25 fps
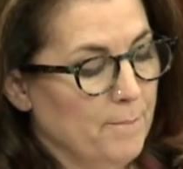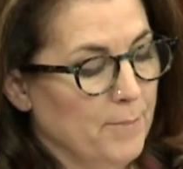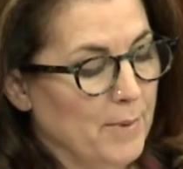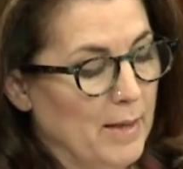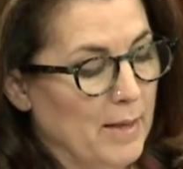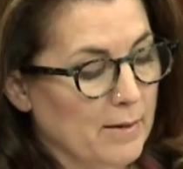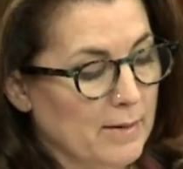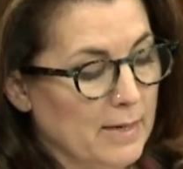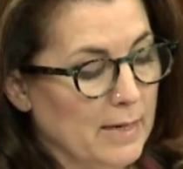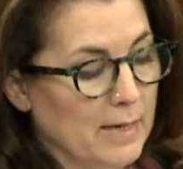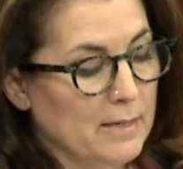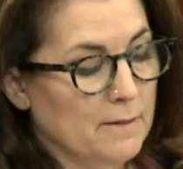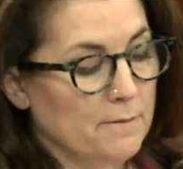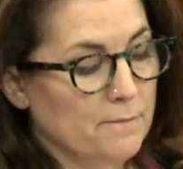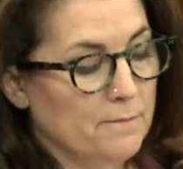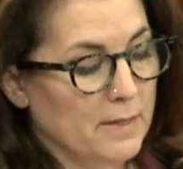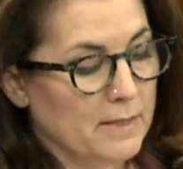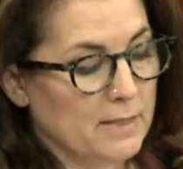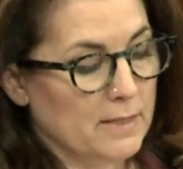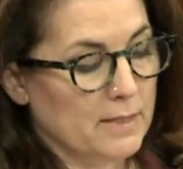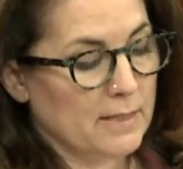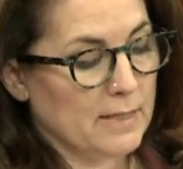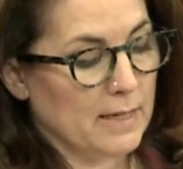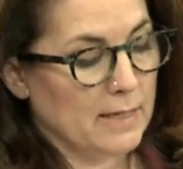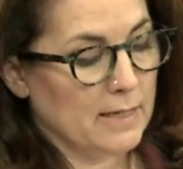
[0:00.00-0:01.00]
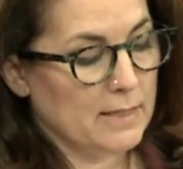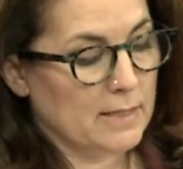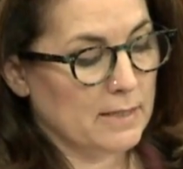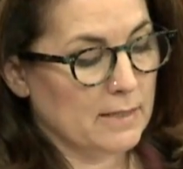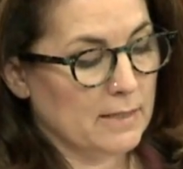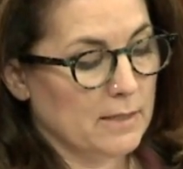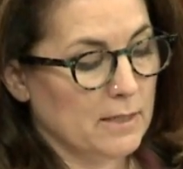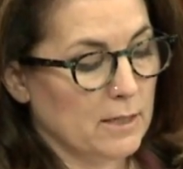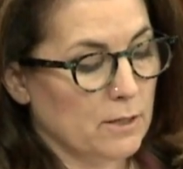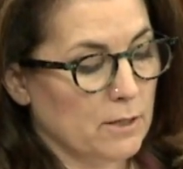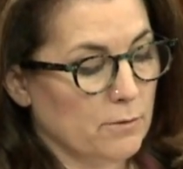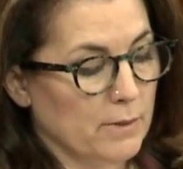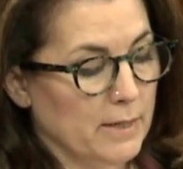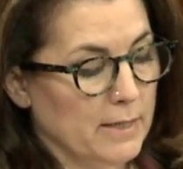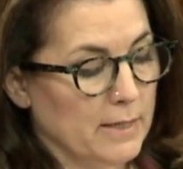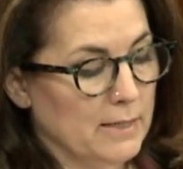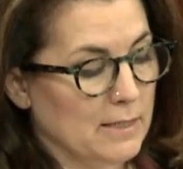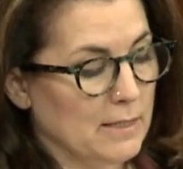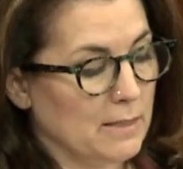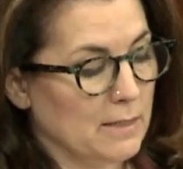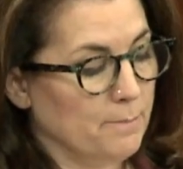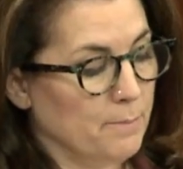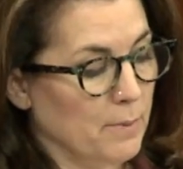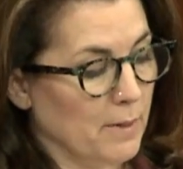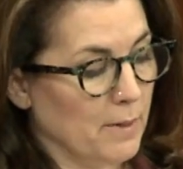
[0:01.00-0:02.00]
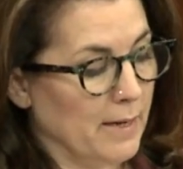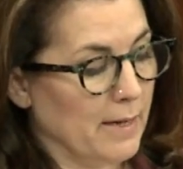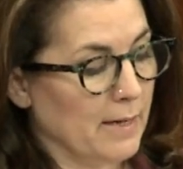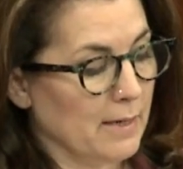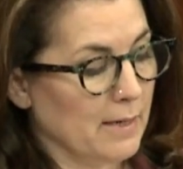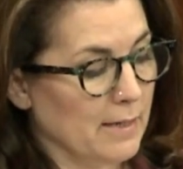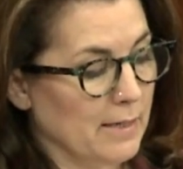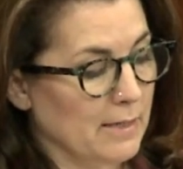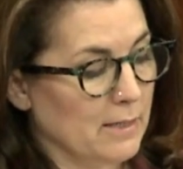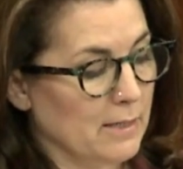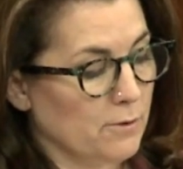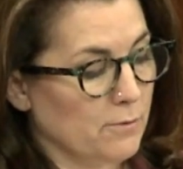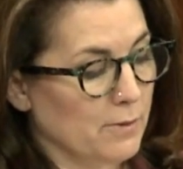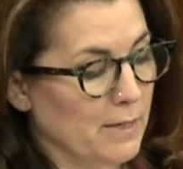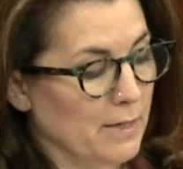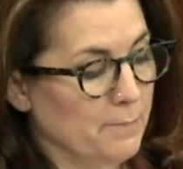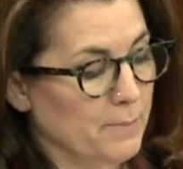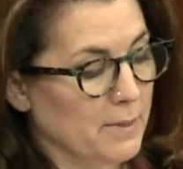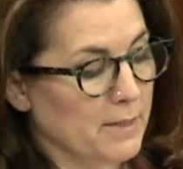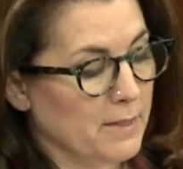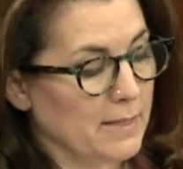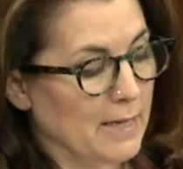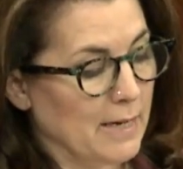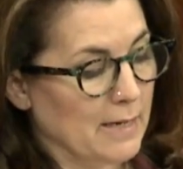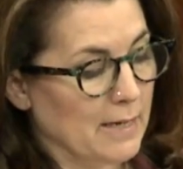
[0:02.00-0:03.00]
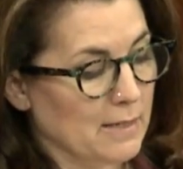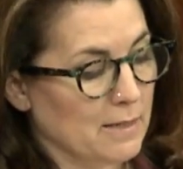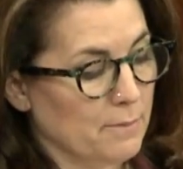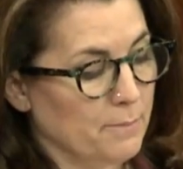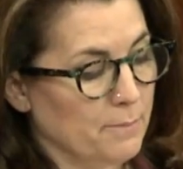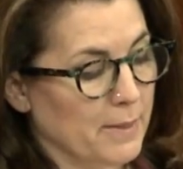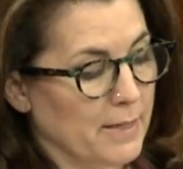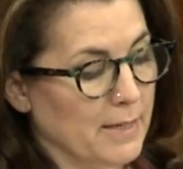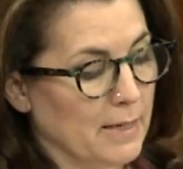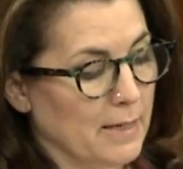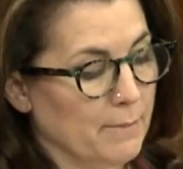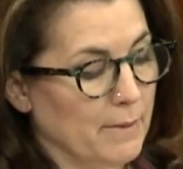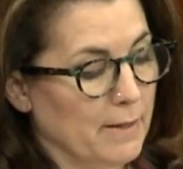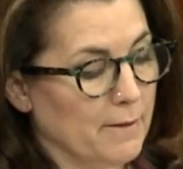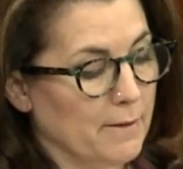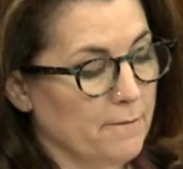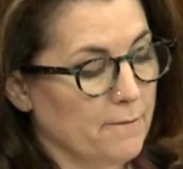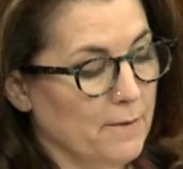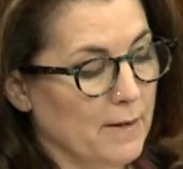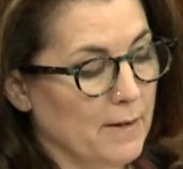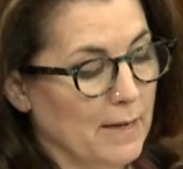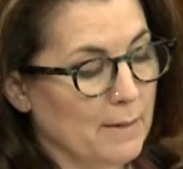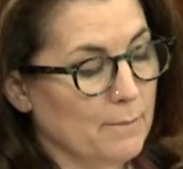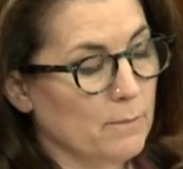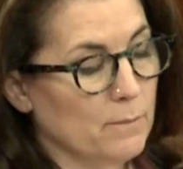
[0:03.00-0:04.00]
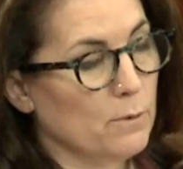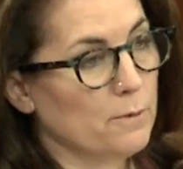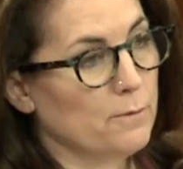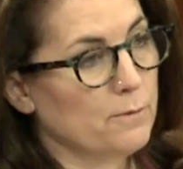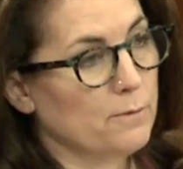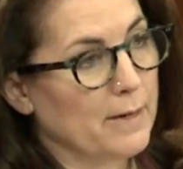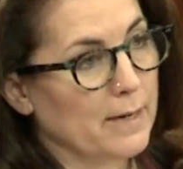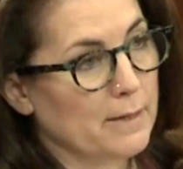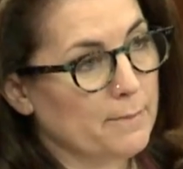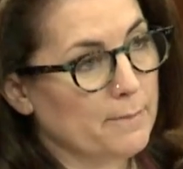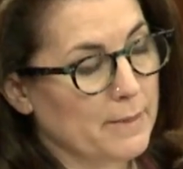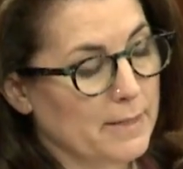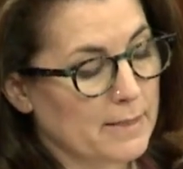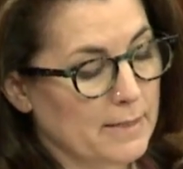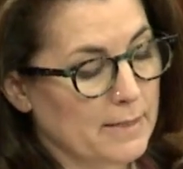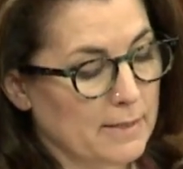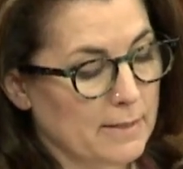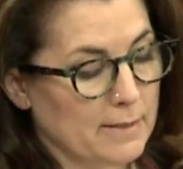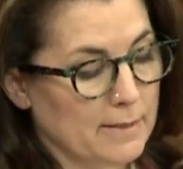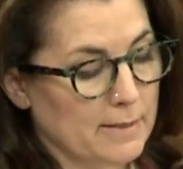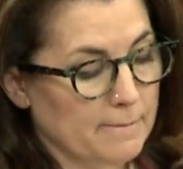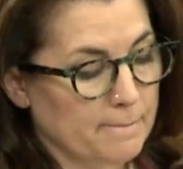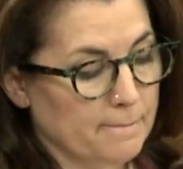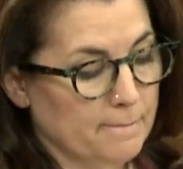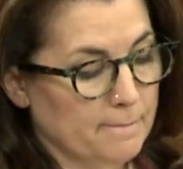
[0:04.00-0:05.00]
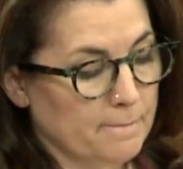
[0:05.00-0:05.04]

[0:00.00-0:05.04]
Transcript: our native vegetation decreased by at least 3%, becoming far more fragmented.